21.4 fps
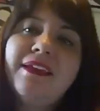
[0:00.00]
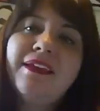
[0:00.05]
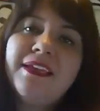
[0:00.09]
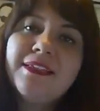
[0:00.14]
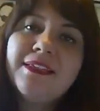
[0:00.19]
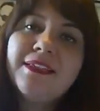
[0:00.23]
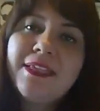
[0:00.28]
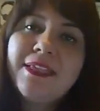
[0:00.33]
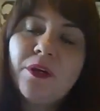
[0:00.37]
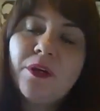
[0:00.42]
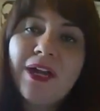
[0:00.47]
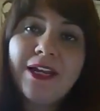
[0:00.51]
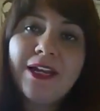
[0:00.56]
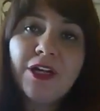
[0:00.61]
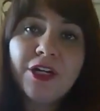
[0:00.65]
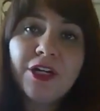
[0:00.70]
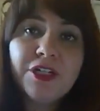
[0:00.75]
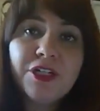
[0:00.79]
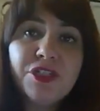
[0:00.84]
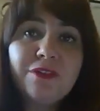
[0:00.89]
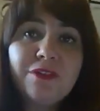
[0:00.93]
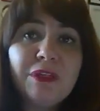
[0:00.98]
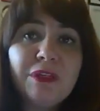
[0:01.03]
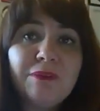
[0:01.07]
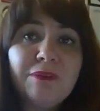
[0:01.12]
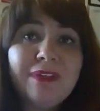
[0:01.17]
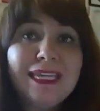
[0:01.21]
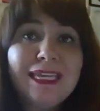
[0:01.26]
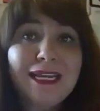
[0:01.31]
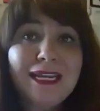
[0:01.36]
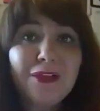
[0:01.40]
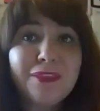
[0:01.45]
So I encourage you, if you
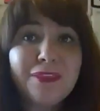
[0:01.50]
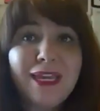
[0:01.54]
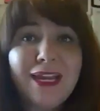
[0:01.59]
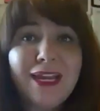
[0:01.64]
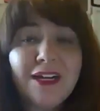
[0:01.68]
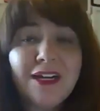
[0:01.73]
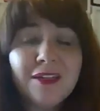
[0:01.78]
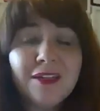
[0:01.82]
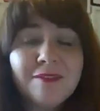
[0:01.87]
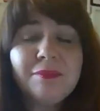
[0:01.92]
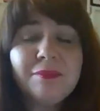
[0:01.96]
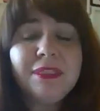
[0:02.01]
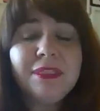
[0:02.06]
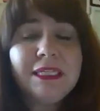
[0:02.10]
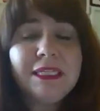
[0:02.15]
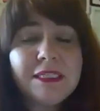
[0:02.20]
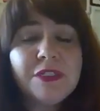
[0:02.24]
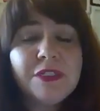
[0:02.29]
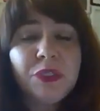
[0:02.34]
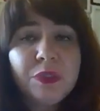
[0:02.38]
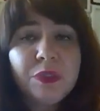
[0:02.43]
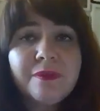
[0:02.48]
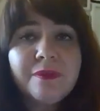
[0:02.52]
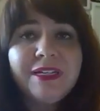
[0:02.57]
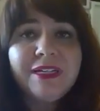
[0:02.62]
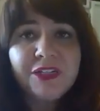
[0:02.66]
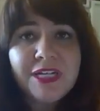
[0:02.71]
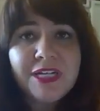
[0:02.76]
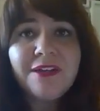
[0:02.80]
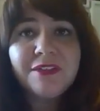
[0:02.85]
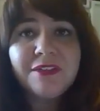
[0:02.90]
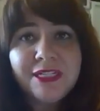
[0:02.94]
need healthcare, please do reach
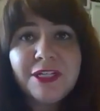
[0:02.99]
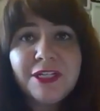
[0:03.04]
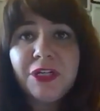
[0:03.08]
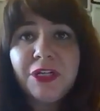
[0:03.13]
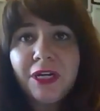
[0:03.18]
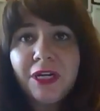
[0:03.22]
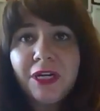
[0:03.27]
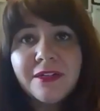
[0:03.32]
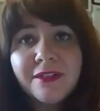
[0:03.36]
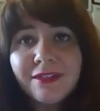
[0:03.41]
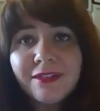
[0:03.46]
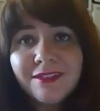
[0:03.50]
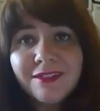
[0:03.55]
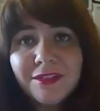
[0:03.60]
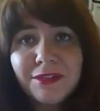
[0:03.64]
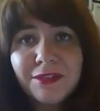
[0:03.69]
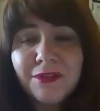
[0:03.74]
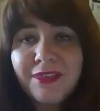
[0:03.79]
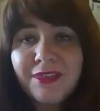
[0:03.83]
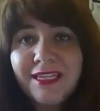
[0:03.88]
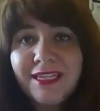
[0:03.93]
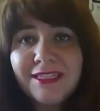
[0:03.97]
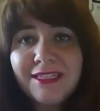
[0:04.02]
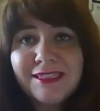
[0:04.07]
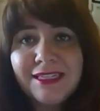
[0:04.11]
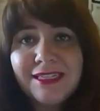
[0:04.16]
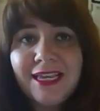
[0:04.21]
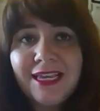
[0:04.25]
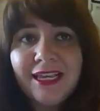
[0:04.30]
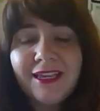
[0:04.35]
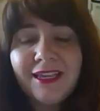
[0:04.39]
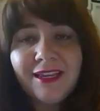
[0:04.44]
out to your doctor through things
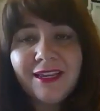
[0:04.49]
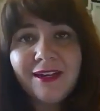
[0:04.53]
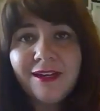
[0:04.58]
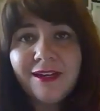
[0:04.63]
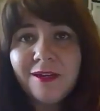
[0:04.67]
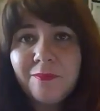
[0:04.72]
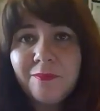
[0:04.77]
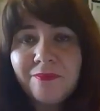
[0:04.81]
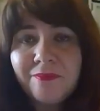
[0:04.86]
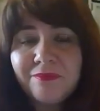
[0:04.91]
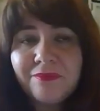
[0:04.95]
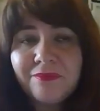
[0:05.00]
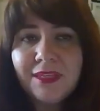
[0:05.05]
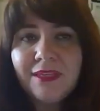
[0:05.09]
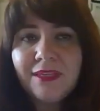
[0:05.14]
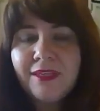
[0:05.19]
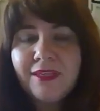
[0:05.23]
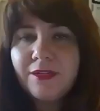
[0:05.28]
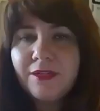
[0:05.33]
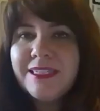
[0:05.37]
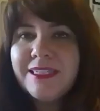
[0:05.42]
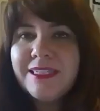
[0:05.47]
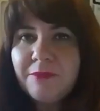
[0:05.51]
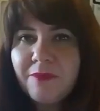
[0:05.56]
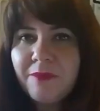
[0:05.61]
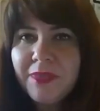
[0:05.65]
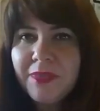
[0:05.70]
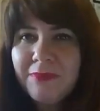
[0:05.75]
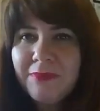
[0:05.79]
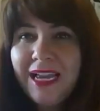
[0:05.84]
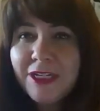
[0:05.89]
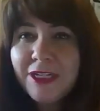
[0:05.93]
like, some of the
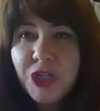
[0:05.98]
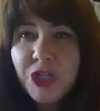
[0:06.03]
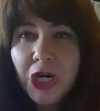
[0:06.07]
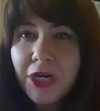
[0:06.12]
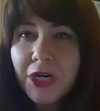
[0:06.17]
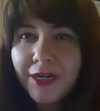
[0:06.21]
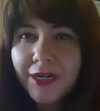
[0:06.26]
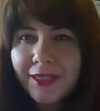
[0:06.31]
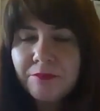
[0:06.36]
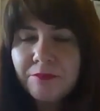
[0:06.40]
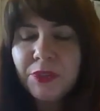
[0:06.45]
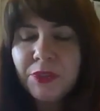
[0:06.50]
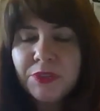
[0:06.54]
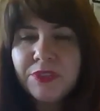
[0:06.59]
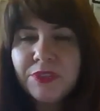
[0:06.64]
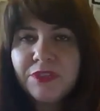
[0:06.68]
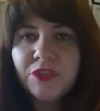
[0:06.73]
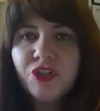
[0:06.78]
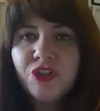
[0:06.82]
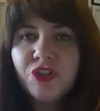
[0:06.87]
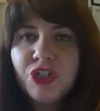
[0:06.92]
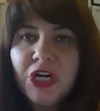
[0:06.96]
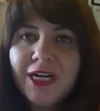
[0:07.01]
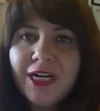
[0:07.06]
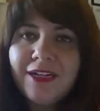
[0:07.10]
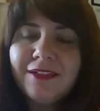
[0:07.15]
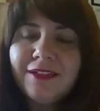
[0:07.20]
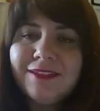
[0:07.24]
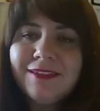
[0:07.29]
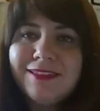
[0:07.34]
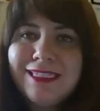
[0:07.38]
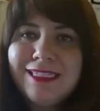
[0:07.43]
MyChart and personal chart
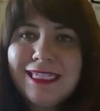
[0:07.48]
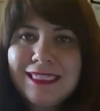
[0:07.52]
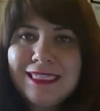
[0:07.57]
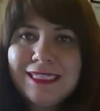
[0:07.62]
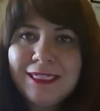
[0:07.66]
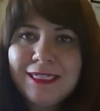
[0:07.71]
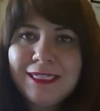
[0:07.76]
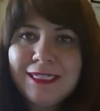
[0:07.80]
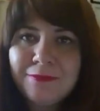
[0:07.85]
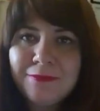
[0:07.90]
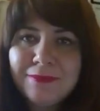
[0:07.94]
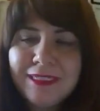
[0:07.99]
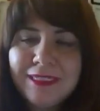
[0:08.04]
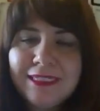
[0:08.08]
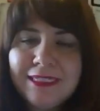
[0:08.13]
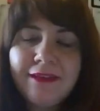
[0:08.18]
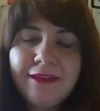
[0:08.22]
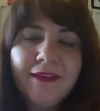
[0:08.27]
systems.